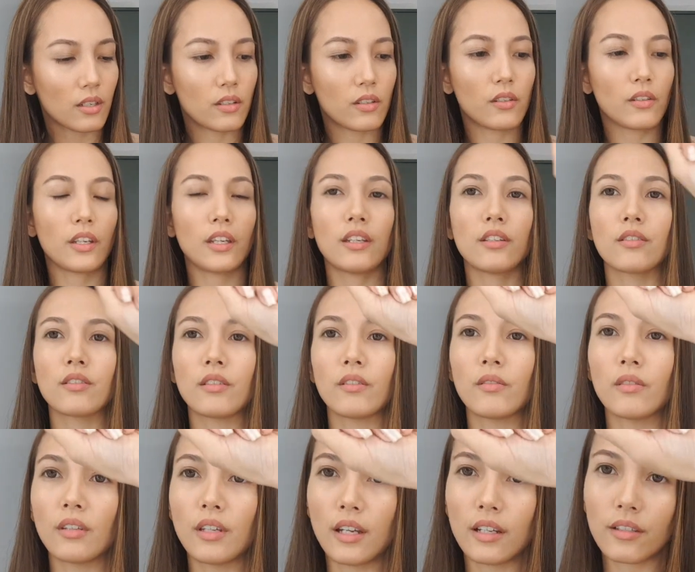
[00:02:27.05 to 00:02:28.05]
Okay,
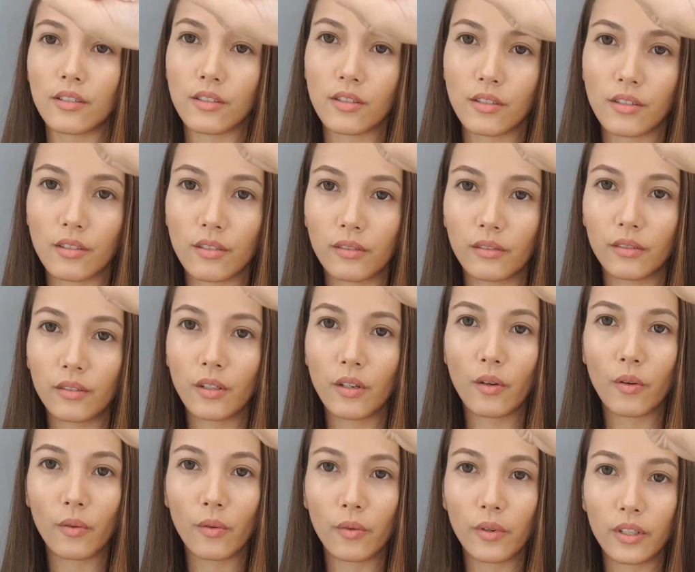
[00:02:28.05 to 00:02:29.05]
so that's
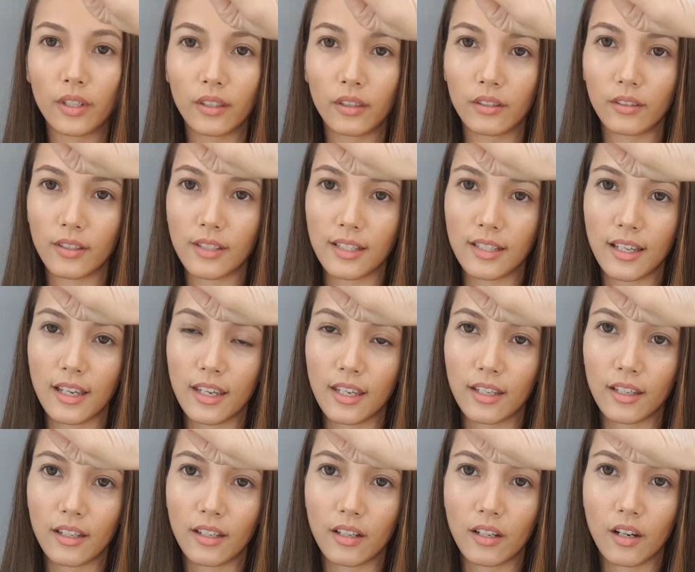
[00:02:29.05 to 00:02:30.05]
what it looks
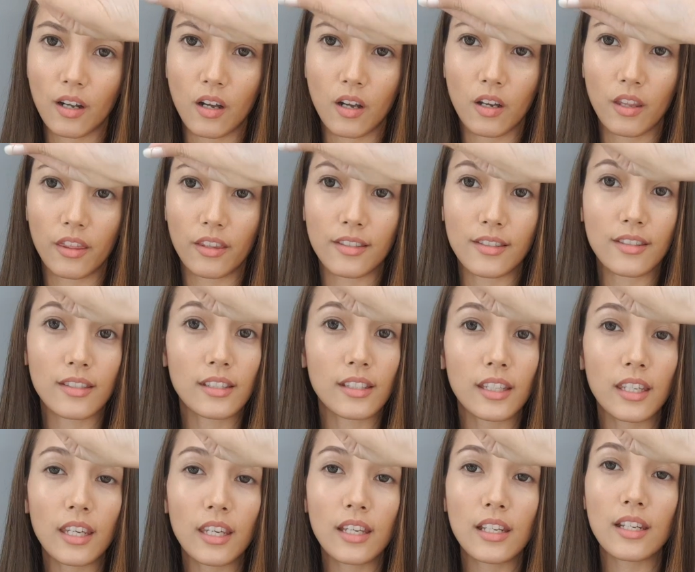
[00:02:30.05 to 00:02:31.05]
like on the
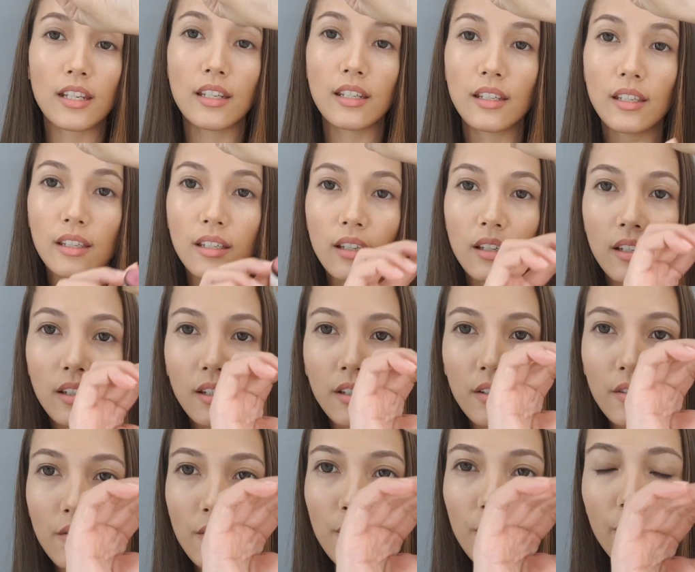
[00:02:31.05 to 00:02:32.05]
skin.
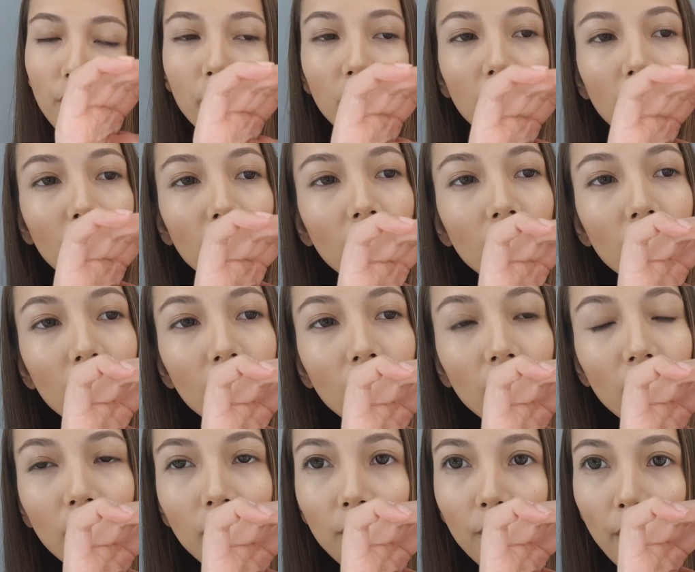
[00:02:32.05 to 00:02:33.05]
It's pretty
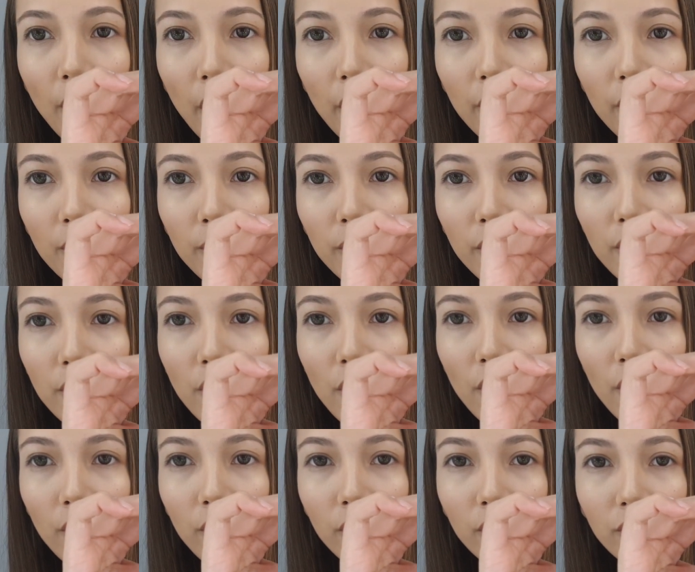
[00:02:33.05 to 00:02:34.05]
comparable
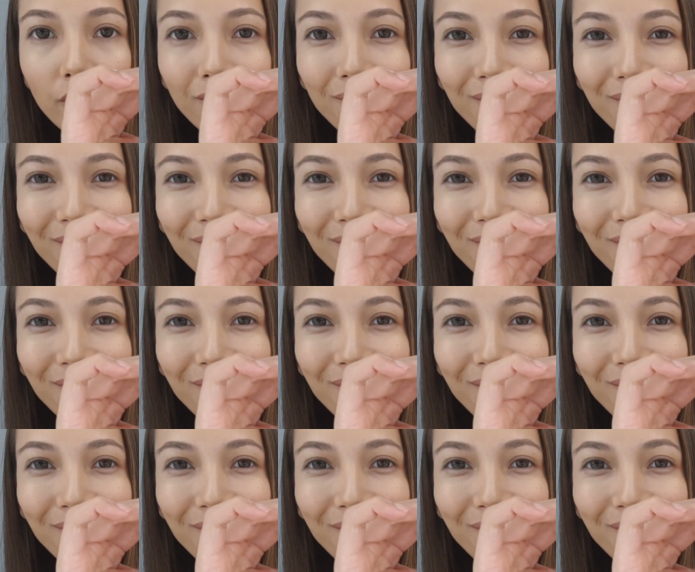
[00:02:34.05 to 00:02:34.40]
tone,